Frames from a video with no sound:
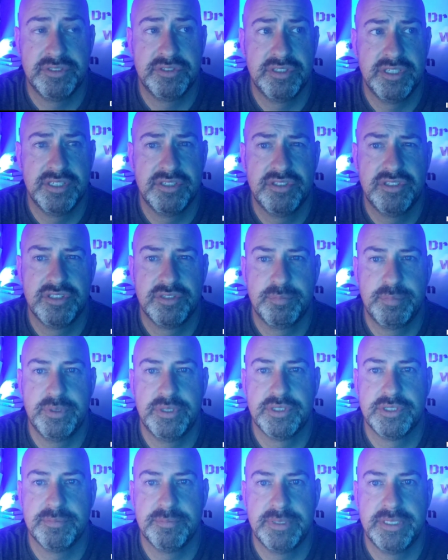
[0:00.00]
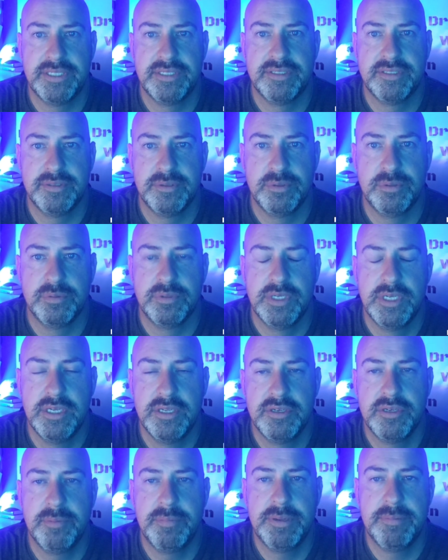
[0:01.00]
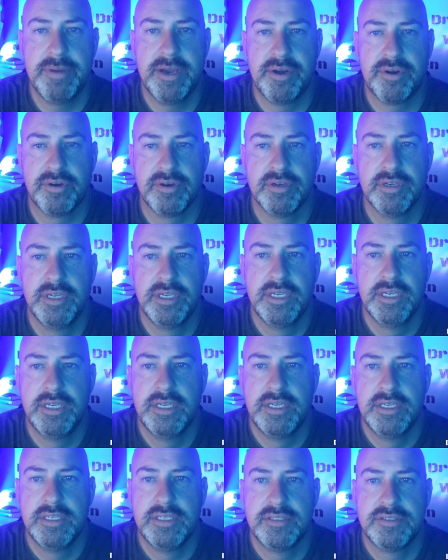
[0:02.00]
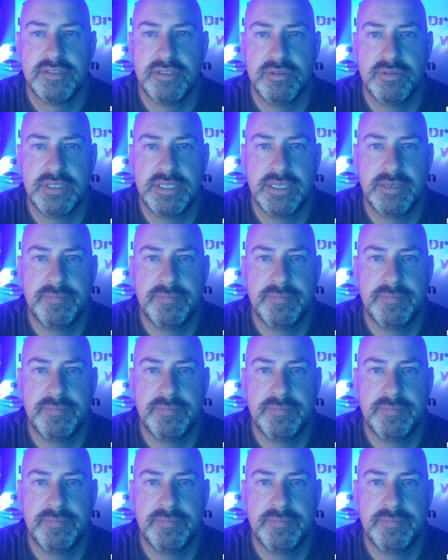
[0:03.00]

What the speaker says: It's just pushed me to be better. So,